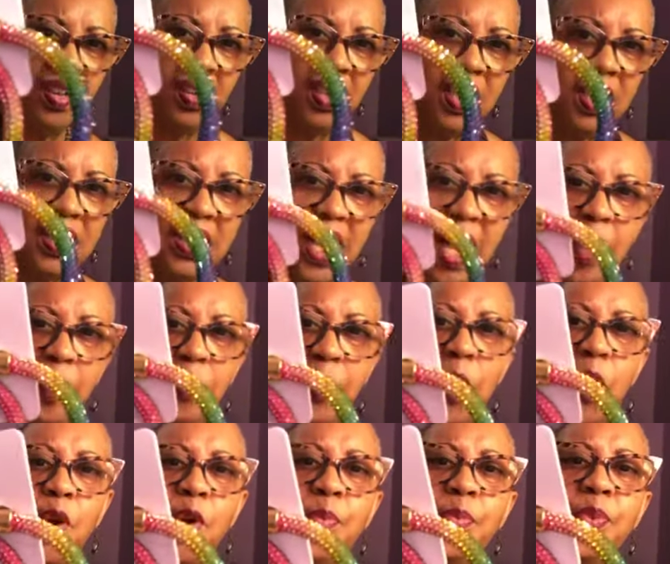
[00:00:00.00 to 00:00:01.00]
It's got
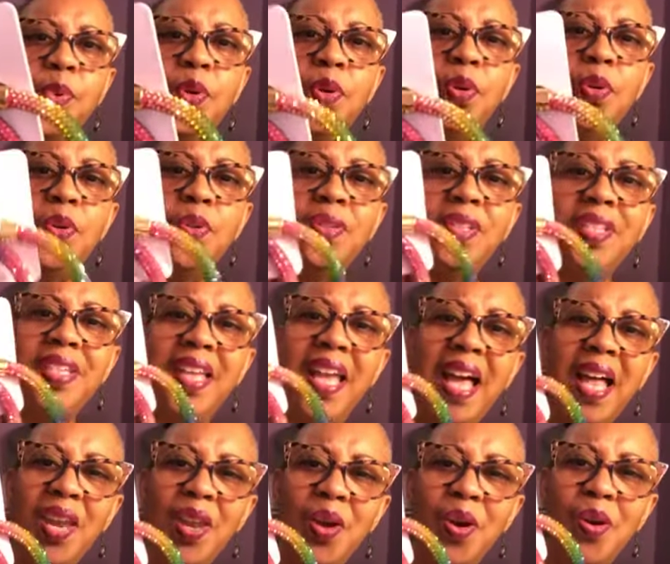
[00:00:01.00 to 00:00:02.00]
purples,
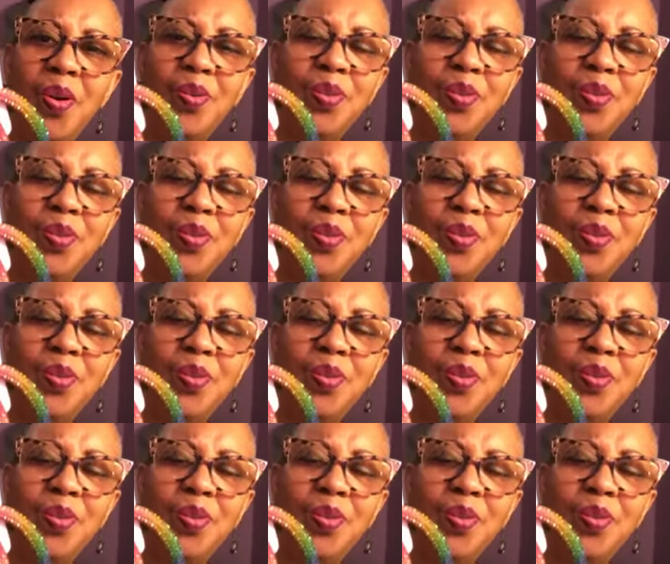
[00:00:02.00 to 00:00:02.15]
yellows,